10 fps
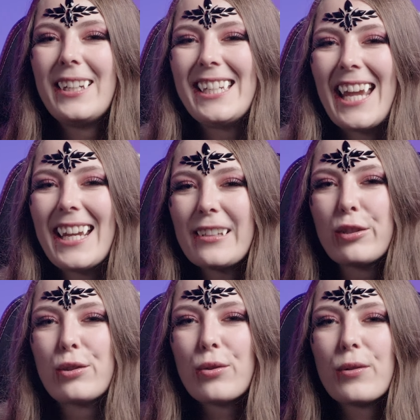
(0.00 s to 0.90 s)

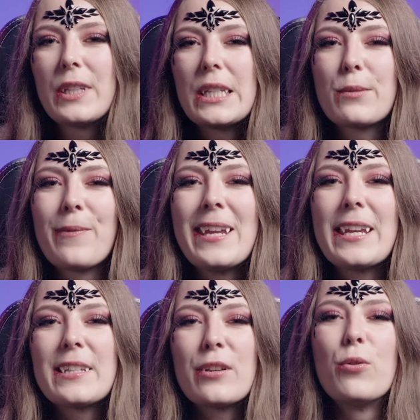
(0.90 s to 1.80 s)
next story this
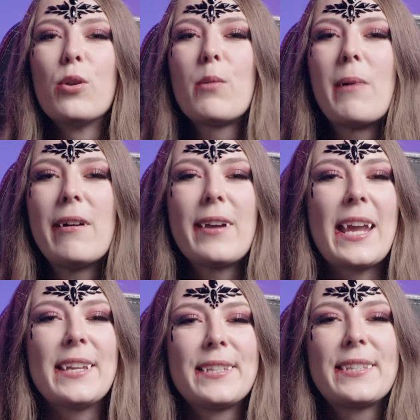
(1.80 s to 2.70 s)
week is all
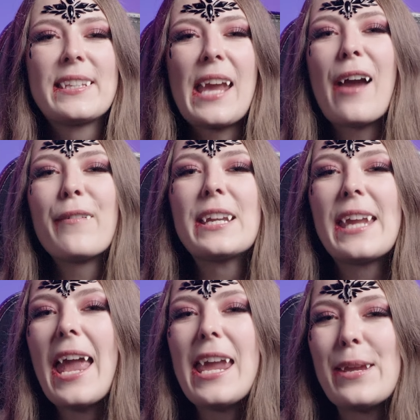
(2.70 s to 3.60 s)
about a scary
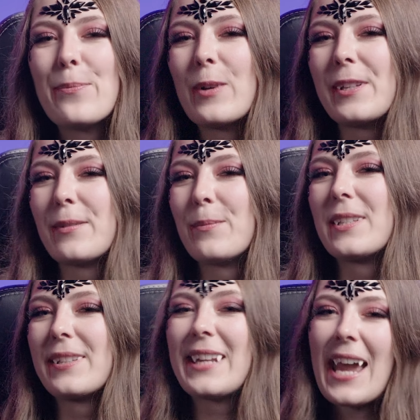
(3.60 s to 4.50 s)
game with some
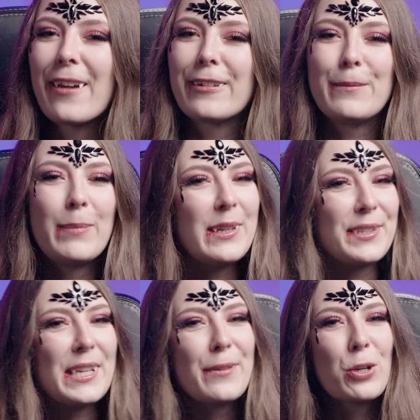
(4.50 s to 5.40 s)
scary
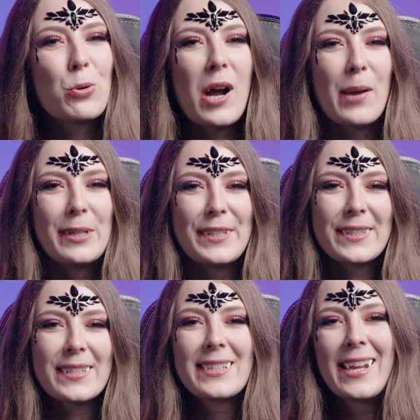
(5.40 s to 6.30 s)
PC
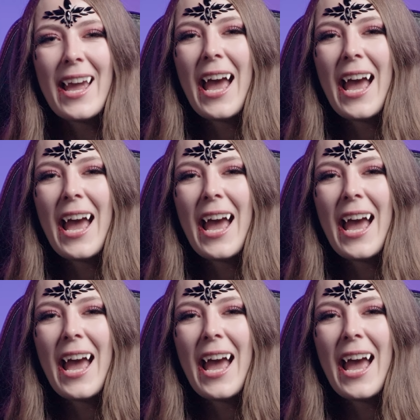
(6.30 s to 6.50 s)
requirements.